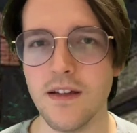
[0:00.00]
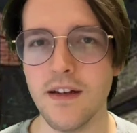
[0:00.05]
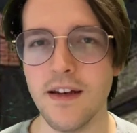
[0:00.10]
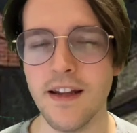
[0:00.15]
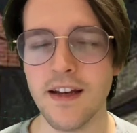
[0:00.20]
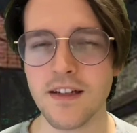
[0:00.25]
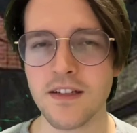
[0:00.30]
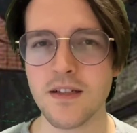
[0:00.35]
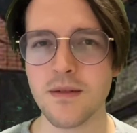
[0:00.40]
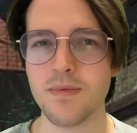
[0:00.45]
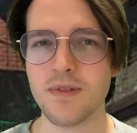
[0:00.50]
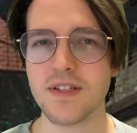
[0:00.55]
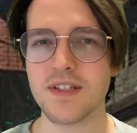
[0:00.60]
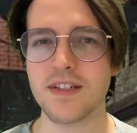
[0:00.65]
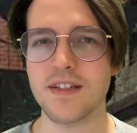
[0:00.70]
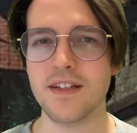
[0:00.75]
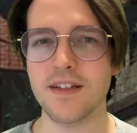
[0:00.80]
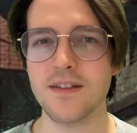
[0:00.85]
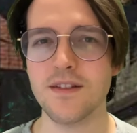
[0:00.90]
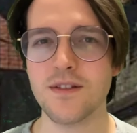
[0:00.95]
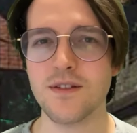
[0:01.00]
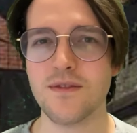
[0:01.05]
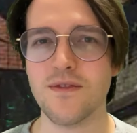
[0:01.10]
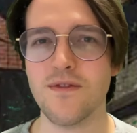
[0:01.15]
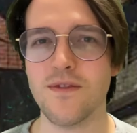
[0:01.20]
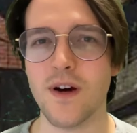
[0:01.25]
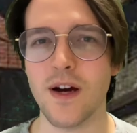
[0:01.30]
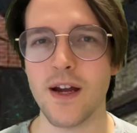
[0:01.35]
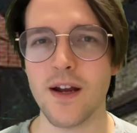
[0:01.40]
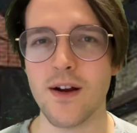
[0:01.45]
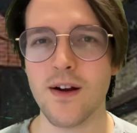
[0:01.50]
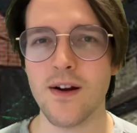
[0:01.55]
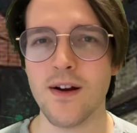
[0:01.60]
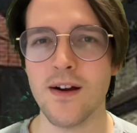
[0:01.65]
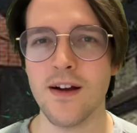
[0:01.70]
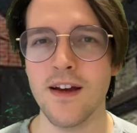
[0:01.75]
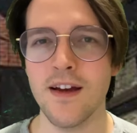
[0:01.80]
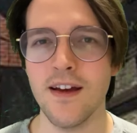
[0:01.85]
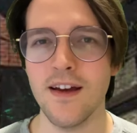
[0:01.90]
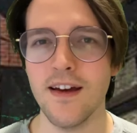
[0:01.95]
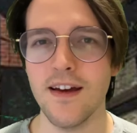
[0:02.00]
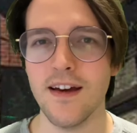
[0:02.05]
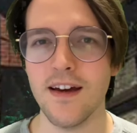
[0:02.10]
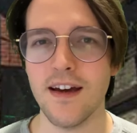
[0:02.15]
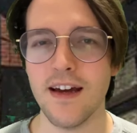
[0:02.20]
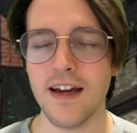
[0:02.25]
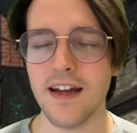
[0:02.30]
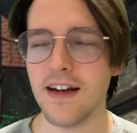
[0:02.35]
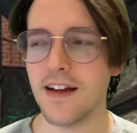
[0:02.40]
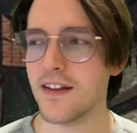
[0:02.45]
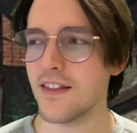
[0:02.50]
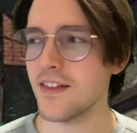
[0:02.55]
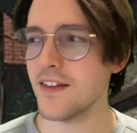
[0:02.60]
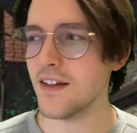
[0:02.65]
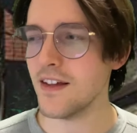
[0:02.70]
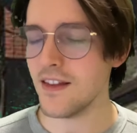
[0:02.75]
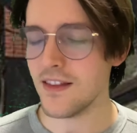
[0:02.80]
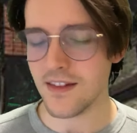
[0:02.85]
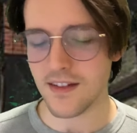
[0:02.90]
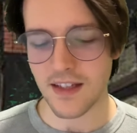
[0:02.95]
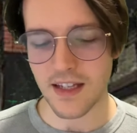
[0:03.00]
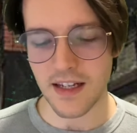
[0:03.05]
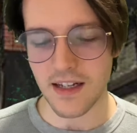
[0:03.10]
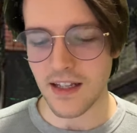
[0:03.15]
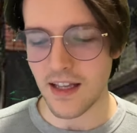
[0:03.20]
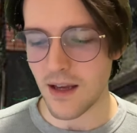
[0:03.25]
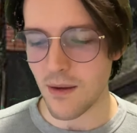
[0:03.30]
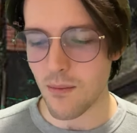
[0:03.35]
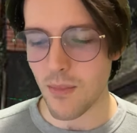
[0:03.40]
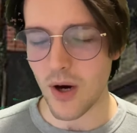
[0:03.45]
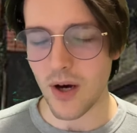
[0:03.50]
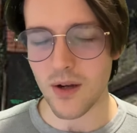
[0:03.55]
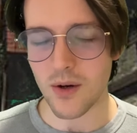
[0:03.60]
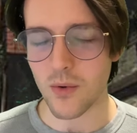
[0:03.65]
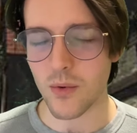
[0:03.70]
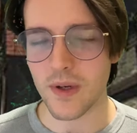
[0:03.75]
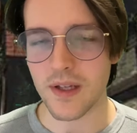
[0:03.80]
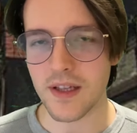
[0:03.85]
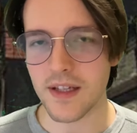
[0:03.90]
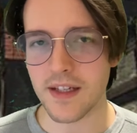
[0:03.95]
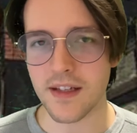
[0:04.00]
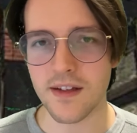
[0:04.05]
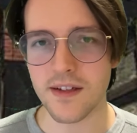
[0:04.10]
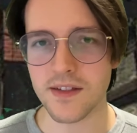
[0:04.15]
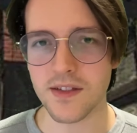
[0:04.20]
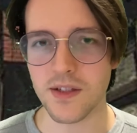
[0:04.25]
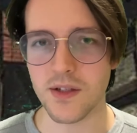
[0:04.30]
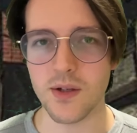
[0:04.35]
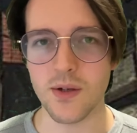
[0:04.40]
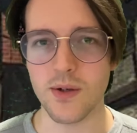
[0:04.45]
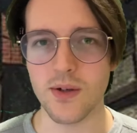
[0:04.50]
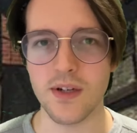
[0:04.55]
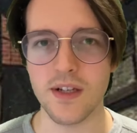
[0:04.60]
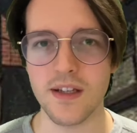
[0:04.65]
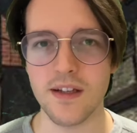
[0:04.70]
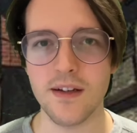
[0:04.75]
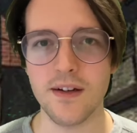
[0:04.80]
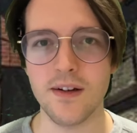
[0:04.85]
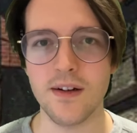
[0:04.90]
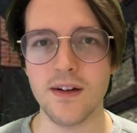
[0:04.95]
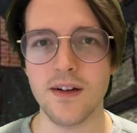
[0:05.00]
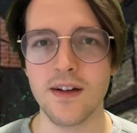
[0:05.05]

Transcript: Next up is Din's Fire. And I think the in-game model really does it dirty here.